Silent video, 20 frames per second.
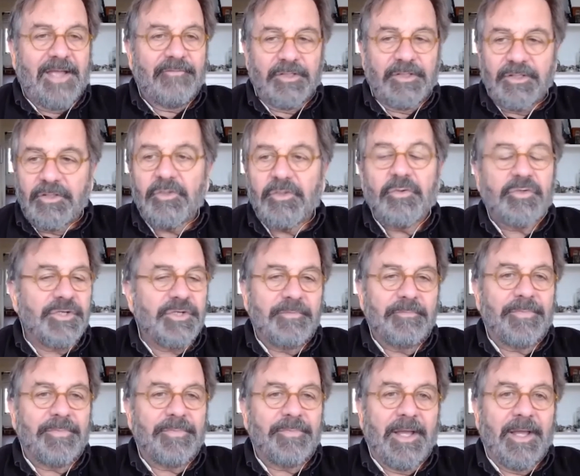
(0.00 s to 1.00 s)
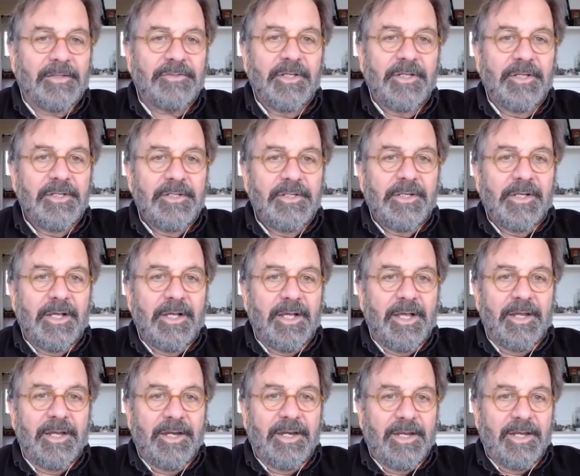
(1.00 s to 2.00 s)
a huge impact
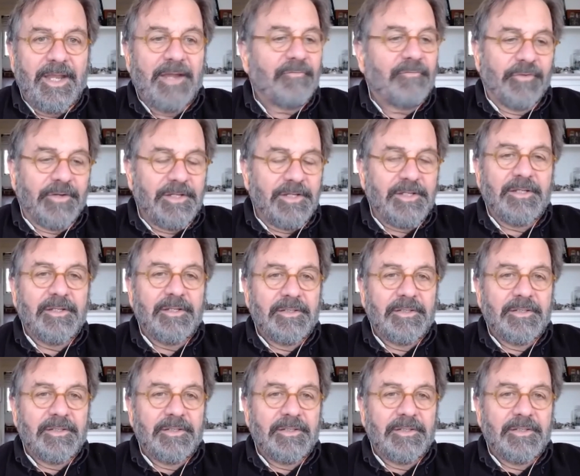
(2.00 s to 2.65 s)
on every